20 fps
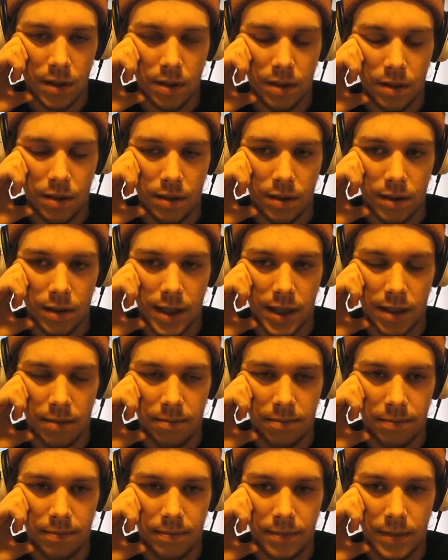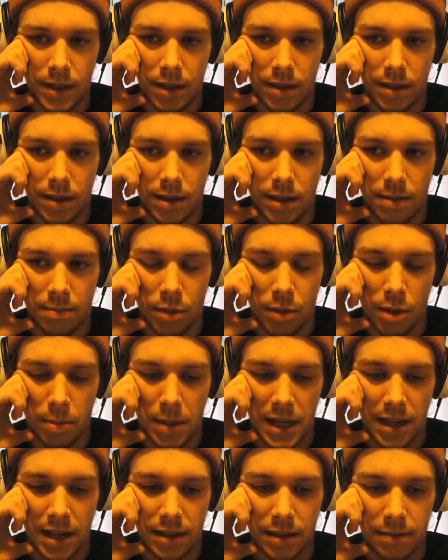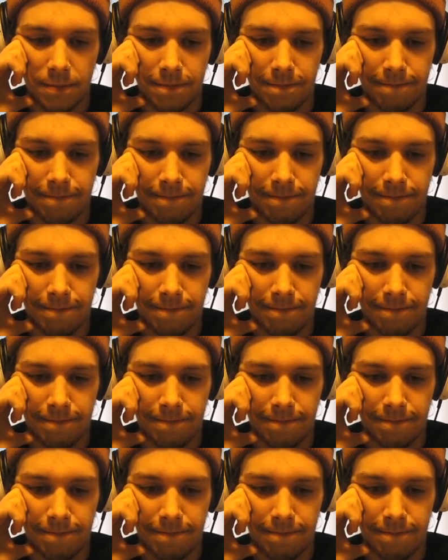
Yeah, okay. Mono black.